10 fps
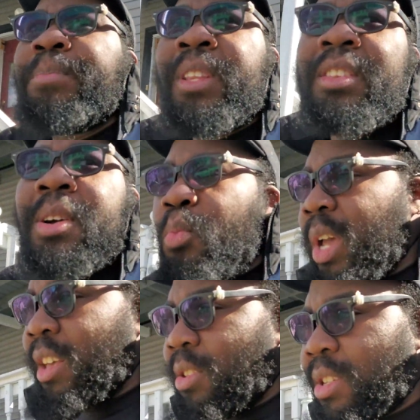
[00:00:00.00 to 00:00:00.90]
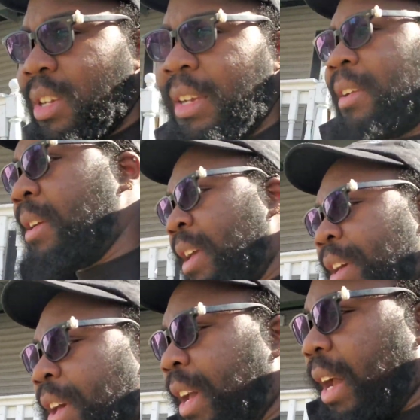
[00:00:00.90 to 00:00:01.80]
with some wheels,
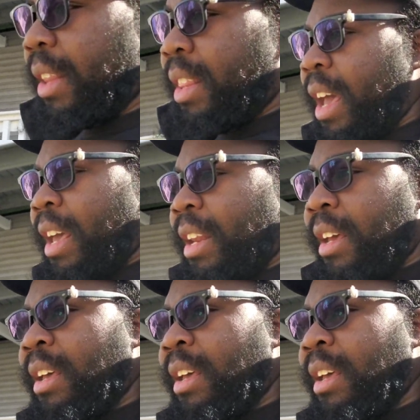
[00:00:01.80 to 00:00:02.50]
and then